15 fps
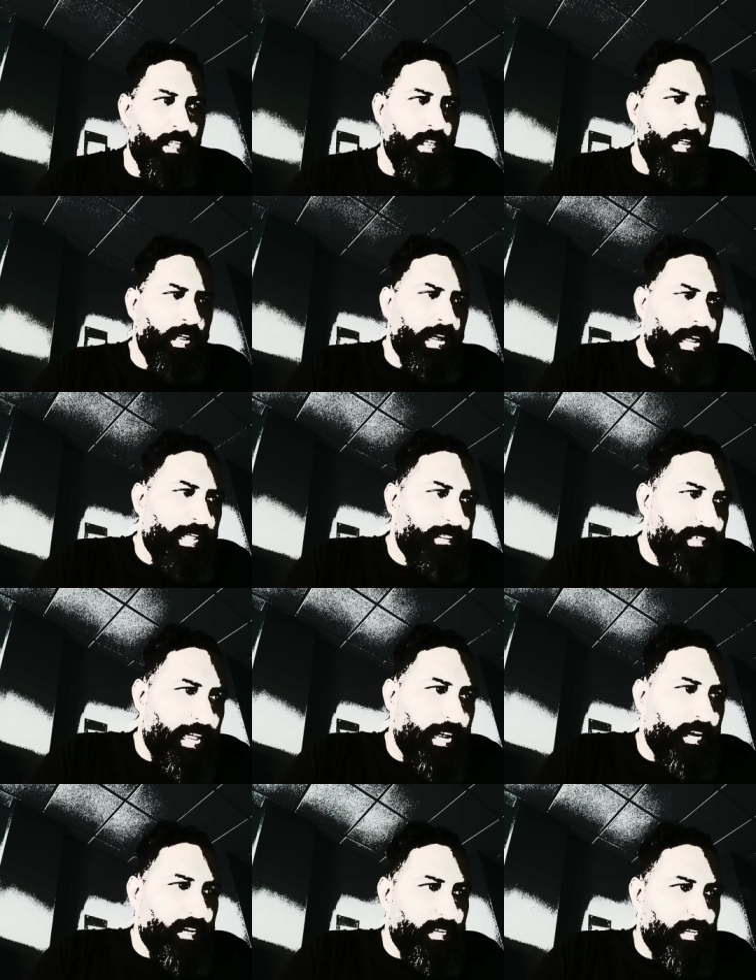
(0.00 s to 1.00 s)
And
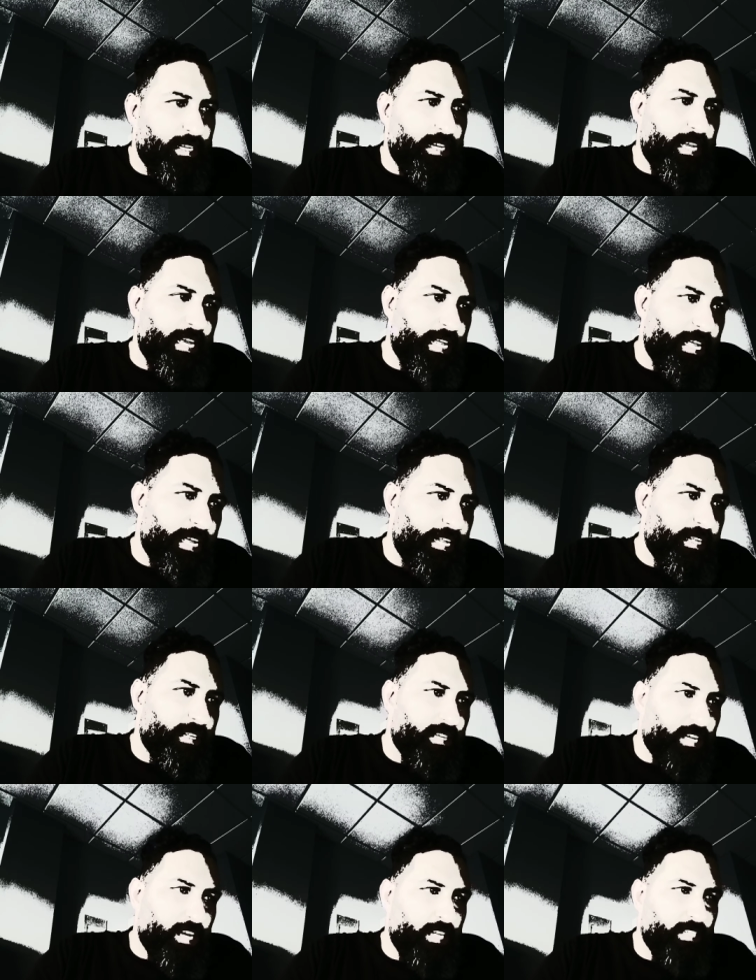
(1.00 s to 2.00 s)
in the
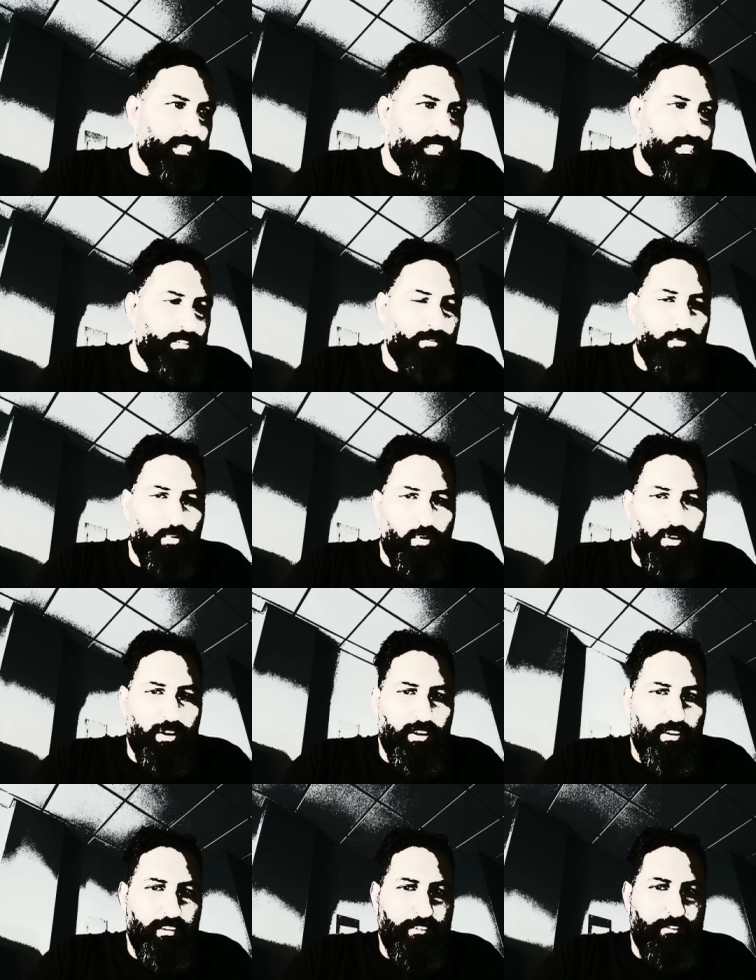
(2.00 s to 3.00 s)
context of war,
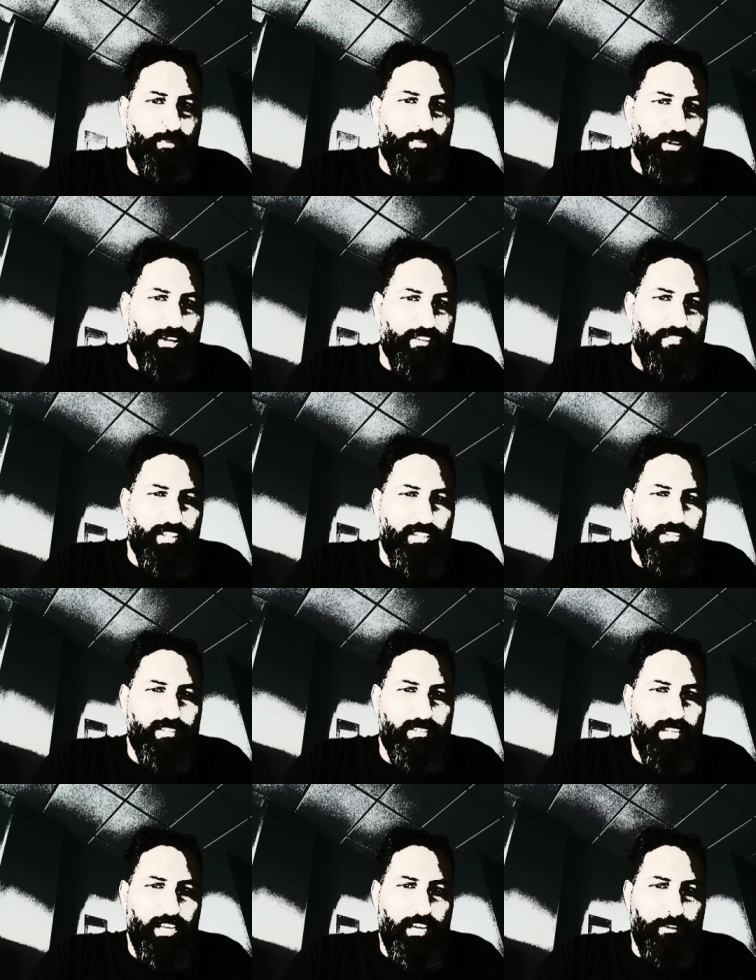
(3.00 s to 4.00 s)
if
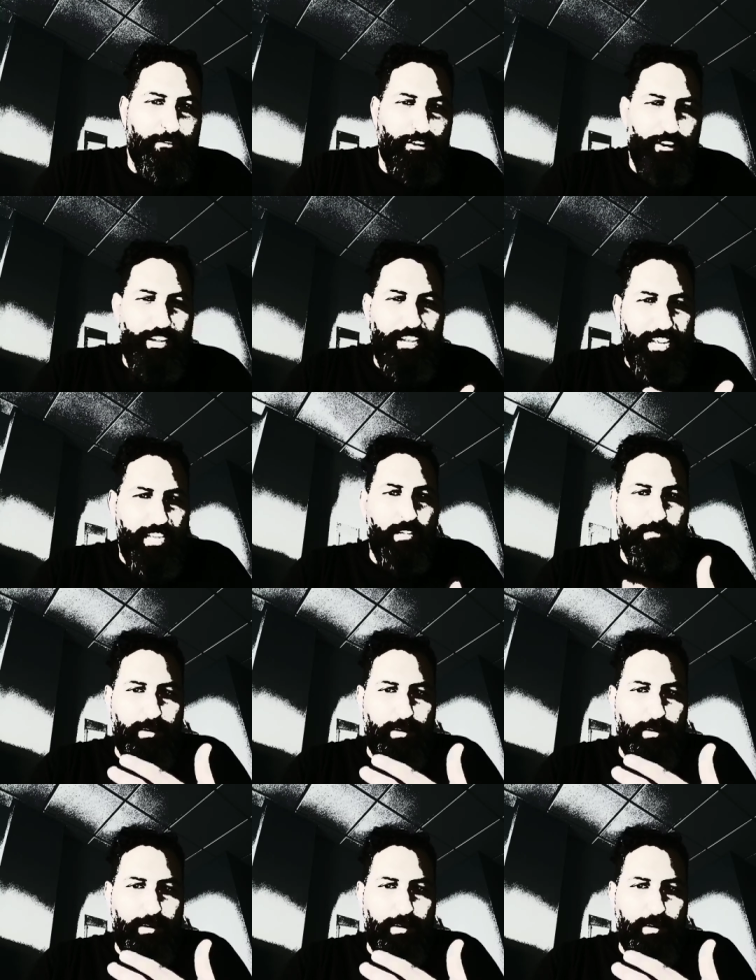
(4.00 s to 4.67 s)
you're hit by